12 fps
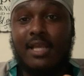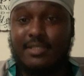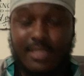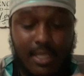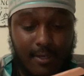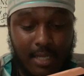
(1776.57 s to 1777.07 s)

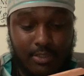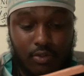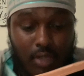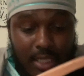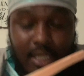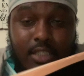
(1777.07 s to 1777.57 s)
That's it. That's
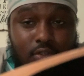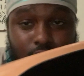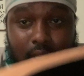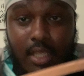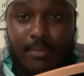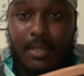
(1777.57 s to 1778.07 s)
all I need to
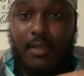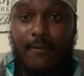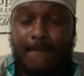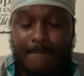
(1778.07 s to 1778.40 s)
read, man.